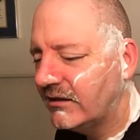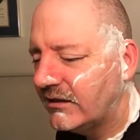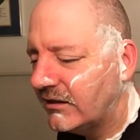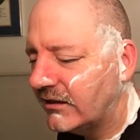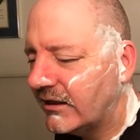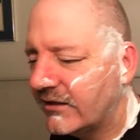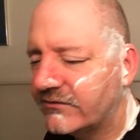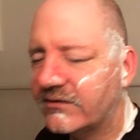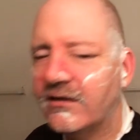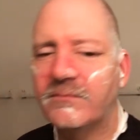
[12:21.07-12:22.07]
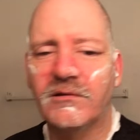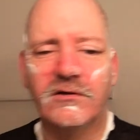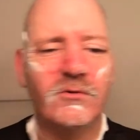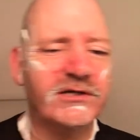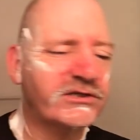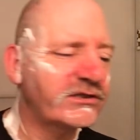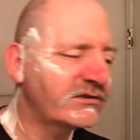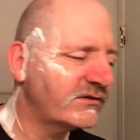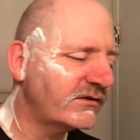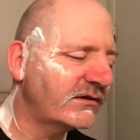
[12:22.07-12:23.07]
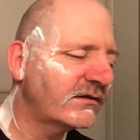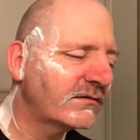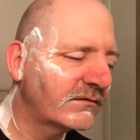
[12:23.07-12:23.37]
he had asked a couple of questions and